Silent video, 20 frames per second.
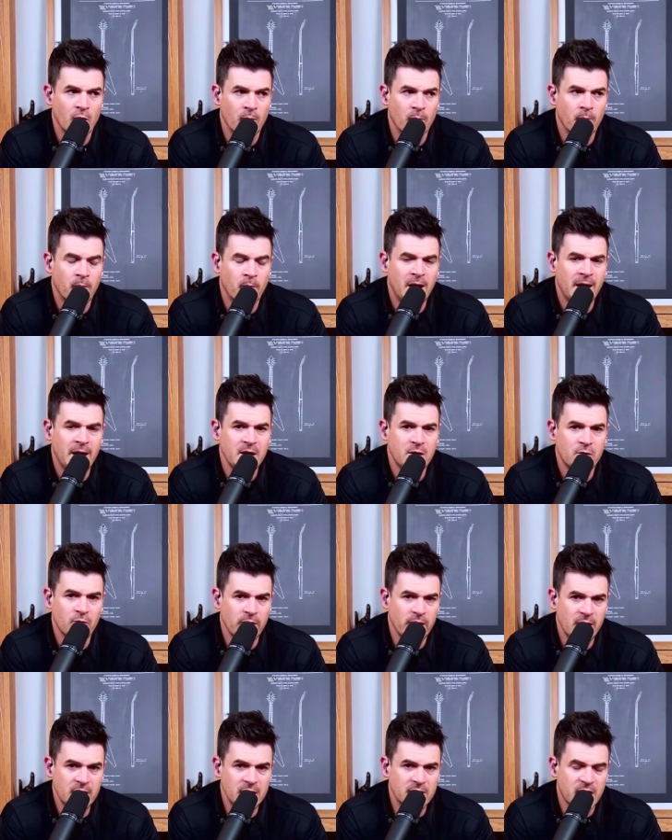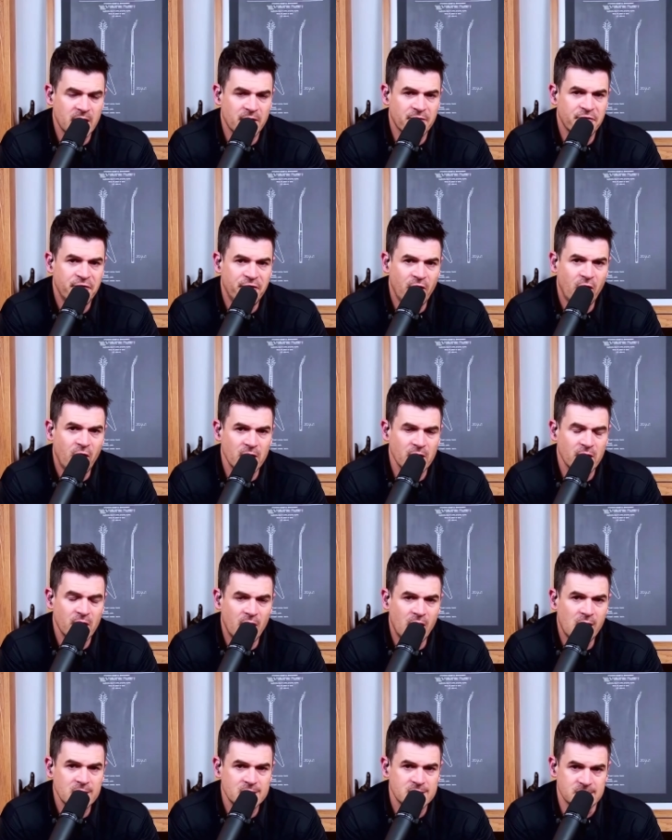My granddad fought
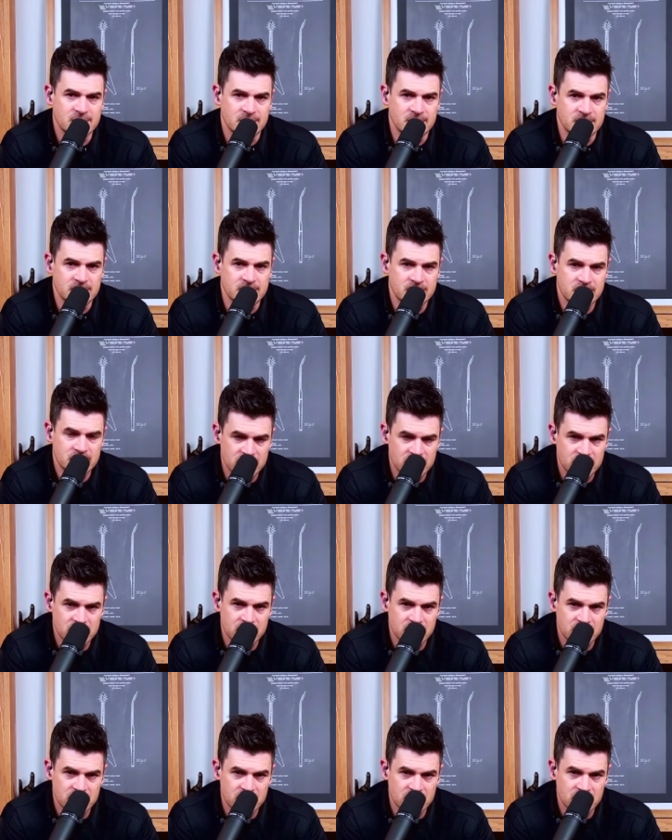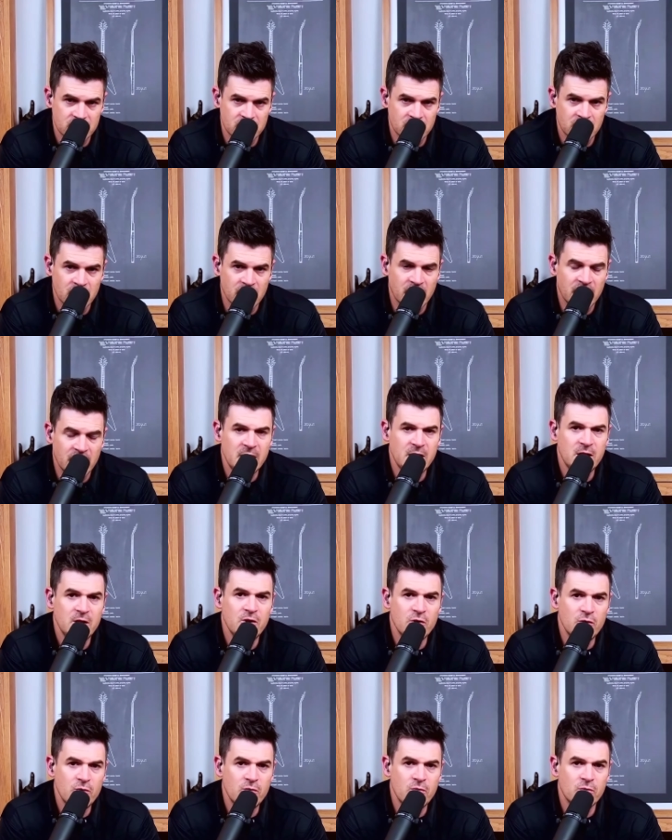Nazis. He
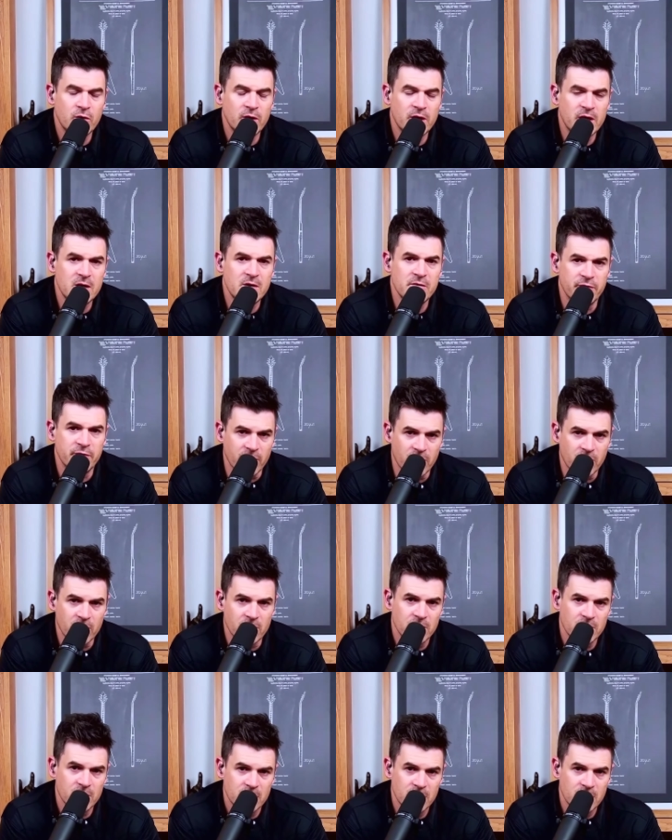knew evil.